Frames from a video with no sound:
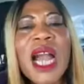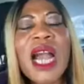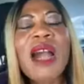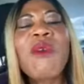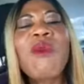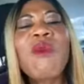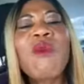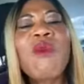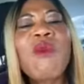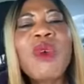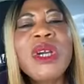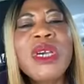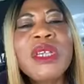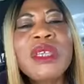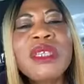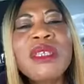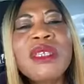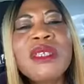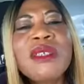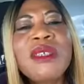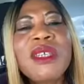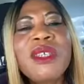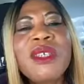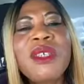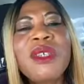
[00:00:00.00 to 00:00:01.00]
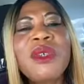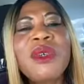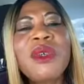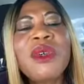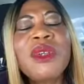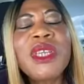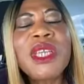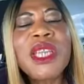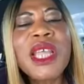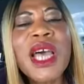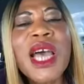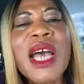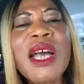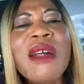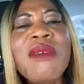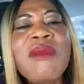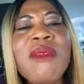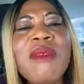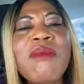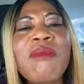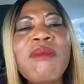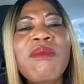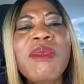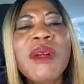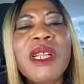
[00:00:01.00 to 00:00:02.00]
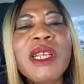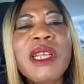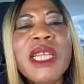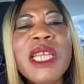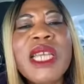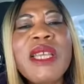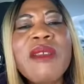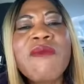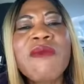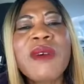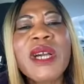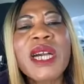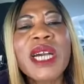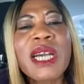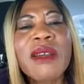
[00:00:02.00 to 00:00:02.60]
And when you now believe